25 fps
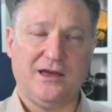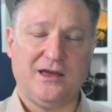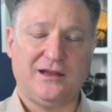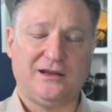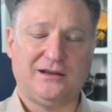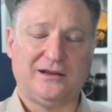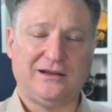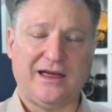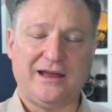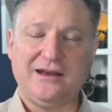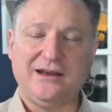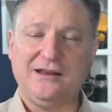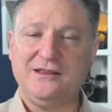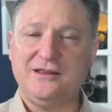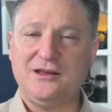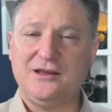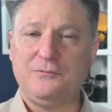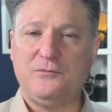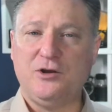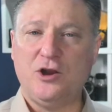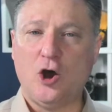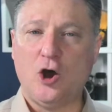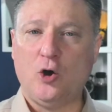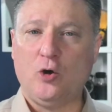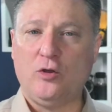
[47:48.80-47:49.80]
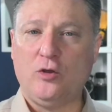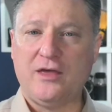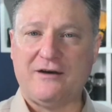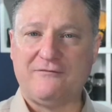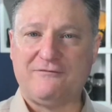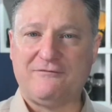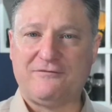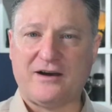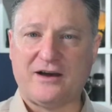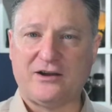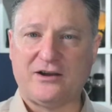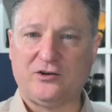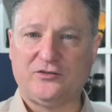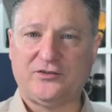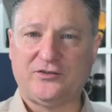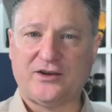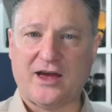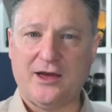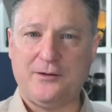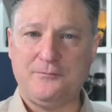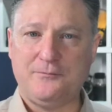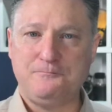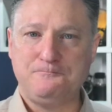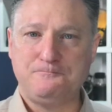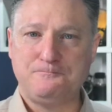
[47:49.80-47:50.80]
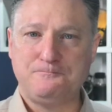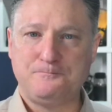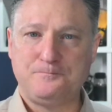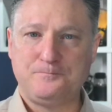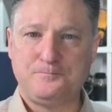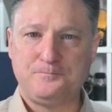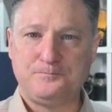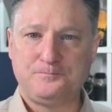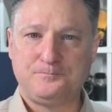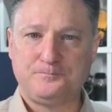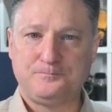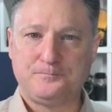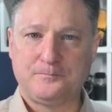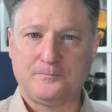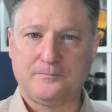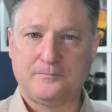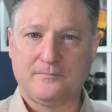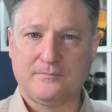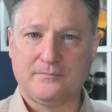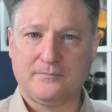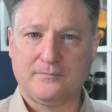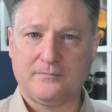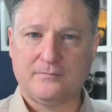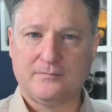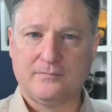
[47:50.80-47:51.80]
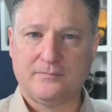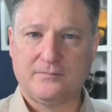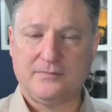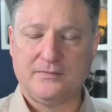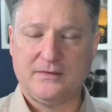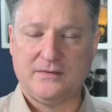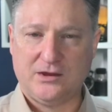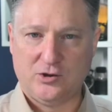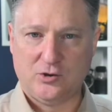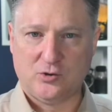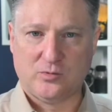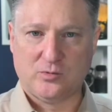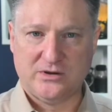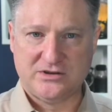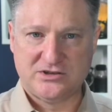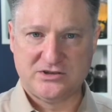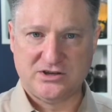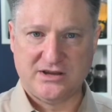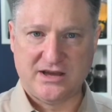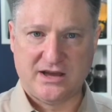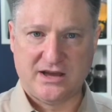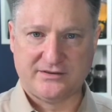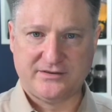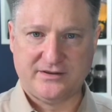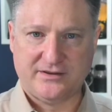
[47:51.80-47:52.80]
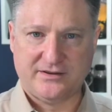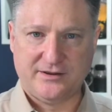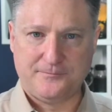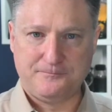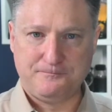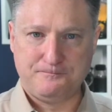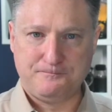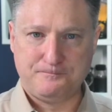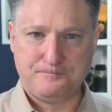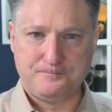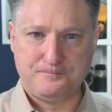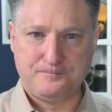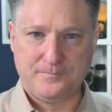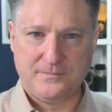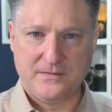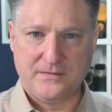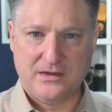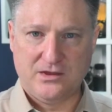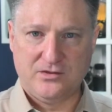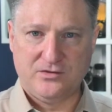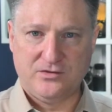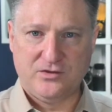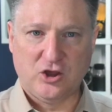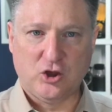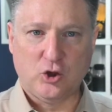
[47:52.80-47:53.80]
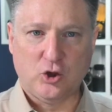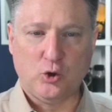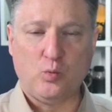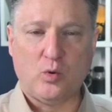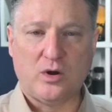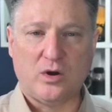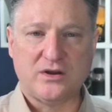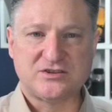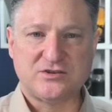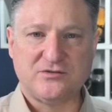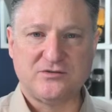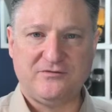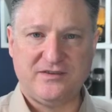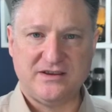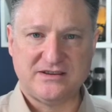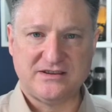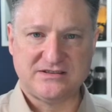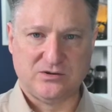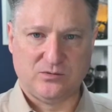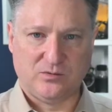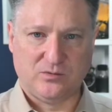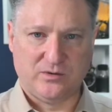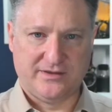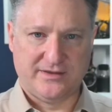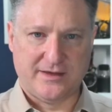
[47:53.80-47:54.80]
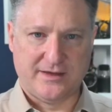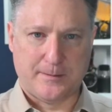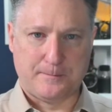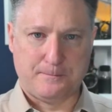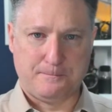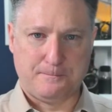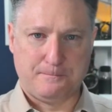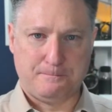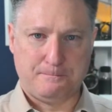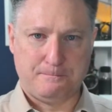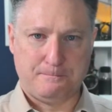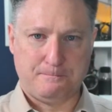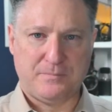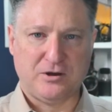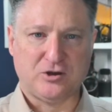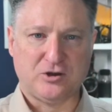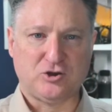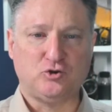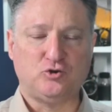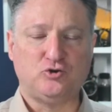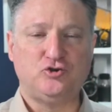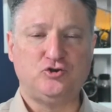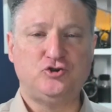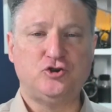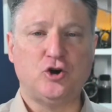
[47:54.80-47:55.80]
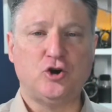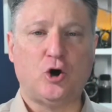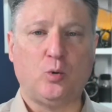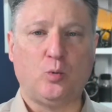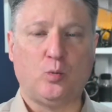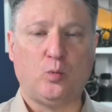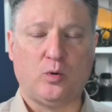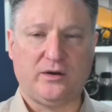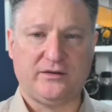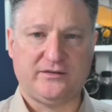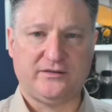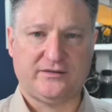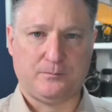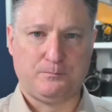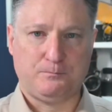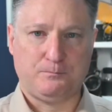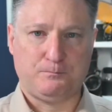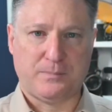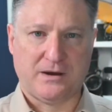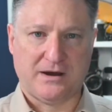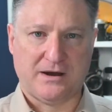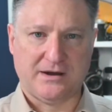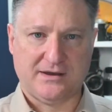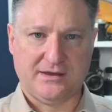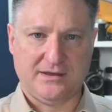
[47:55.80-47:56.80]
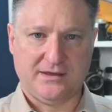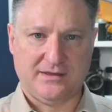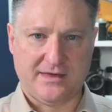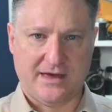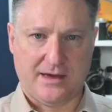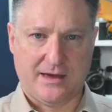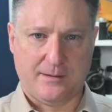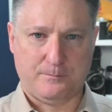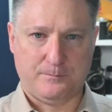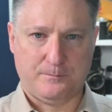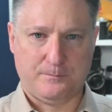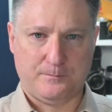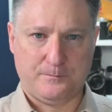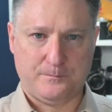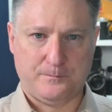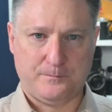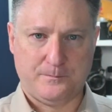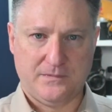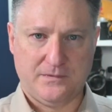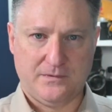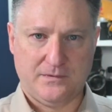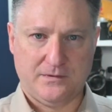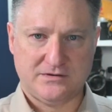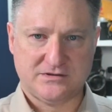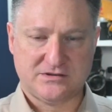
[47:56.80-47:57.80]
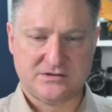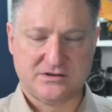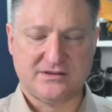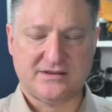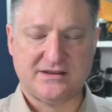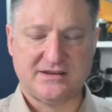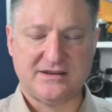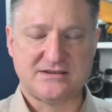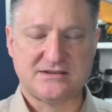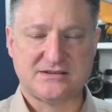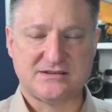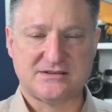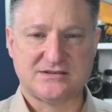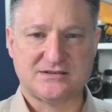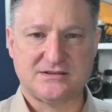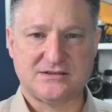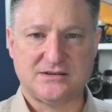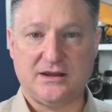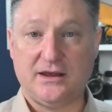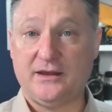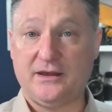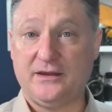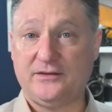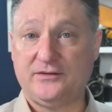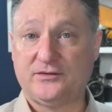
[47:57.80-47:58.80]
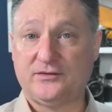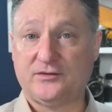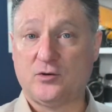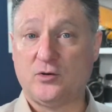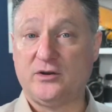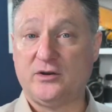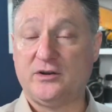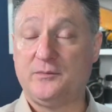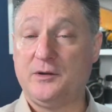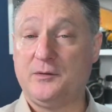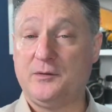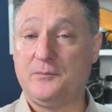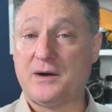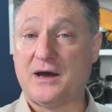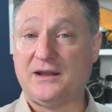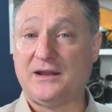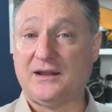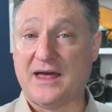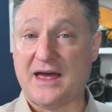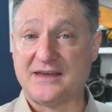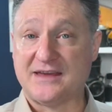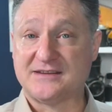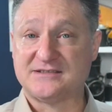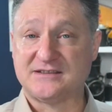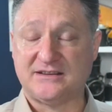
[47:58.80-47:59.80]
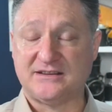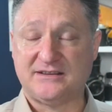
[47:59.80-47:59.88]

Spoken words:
letting them know that final time that you're reaching out to them, that you want to visit with them, but you don't want to bug them. So this is going to be my last